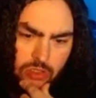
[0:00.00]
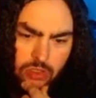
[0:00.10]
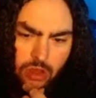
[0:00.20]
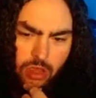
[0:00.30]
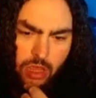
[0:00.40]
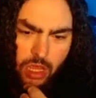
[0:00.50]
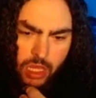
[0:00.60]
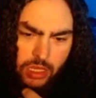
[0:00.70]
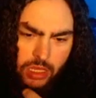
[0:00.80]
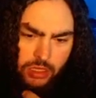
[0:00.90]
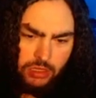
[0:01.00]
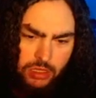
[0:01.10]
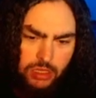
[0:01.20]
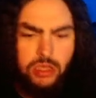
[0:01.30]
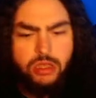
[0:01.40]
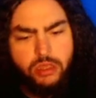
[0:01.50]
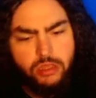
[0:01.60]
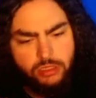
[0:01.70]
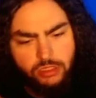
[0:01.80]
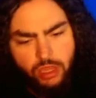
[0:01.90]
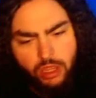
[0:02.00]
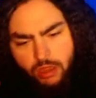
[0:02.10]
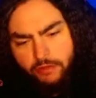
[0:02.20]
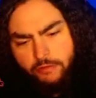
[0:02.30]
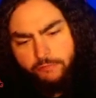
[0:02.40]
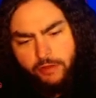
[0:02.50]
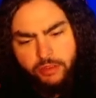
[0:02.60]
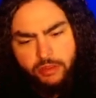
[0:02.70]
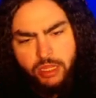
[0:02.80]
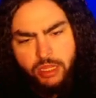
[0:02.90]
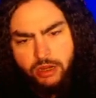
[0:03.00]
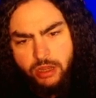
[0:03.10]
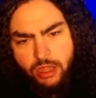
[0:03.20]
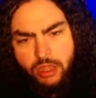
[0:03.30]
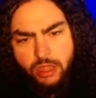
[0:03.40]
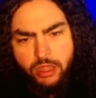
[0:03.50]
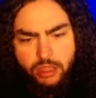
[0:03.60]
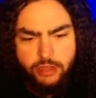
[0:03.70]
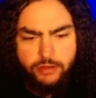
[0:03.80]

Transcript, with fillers: Die. So, you're finally here, huh?